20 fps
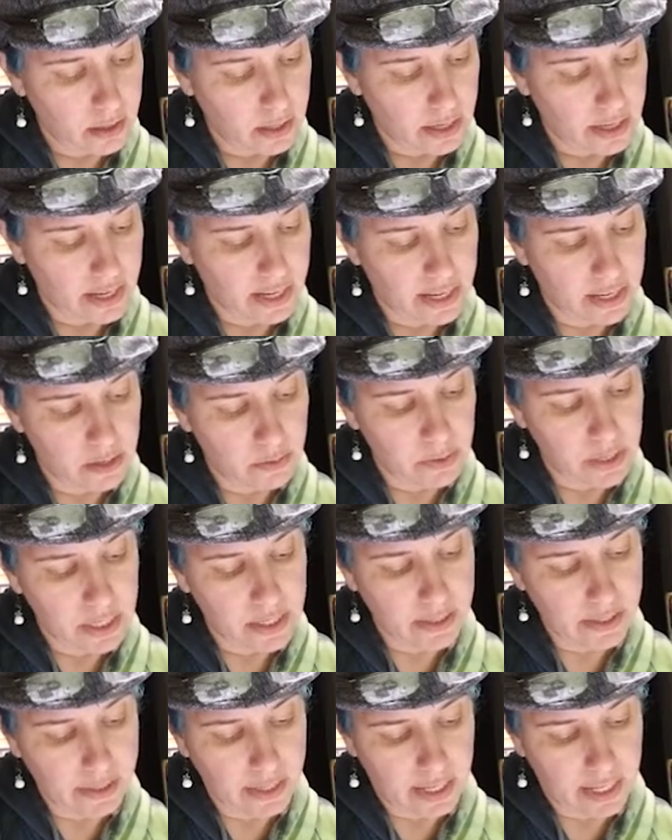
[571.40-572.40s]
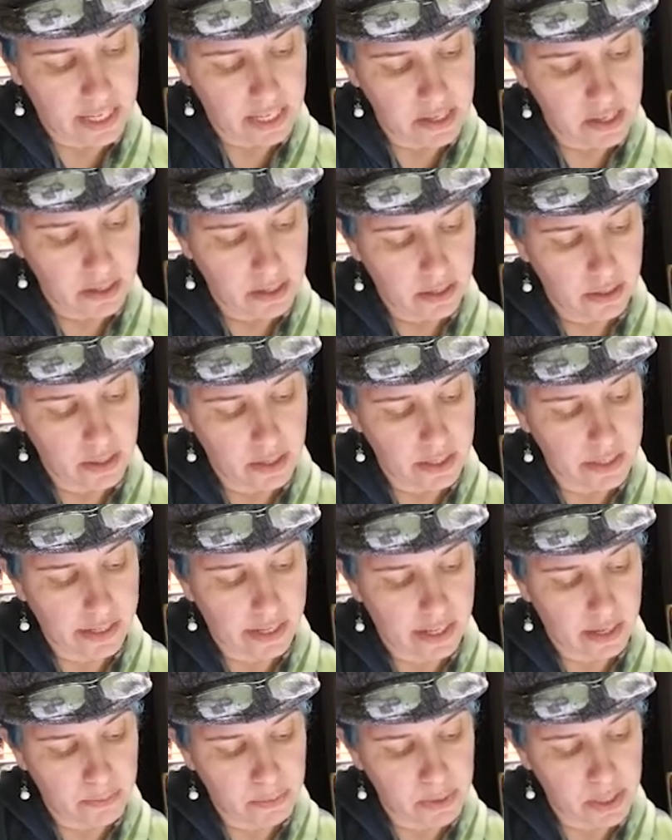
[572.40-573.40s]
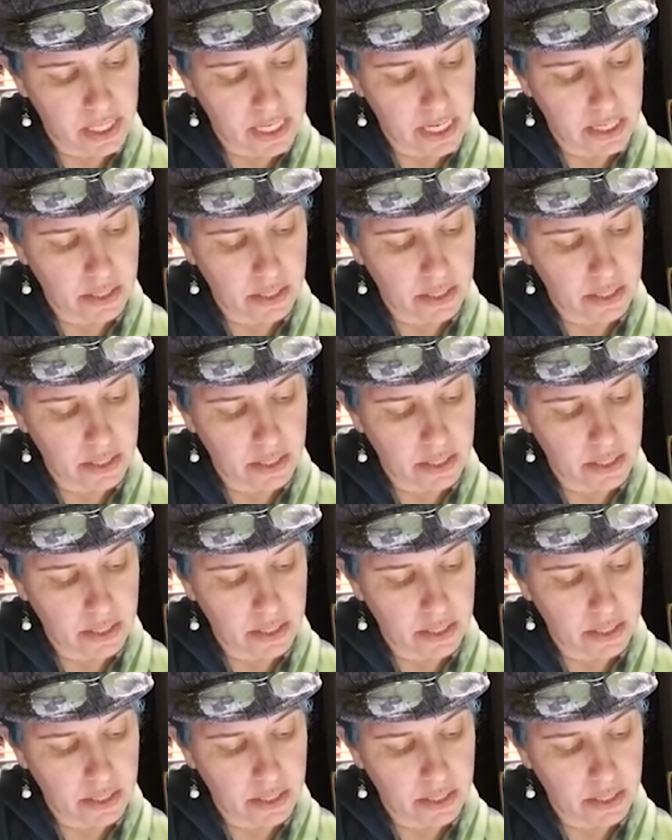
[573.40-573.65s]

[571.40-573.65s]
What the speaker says: How do we decide the top of that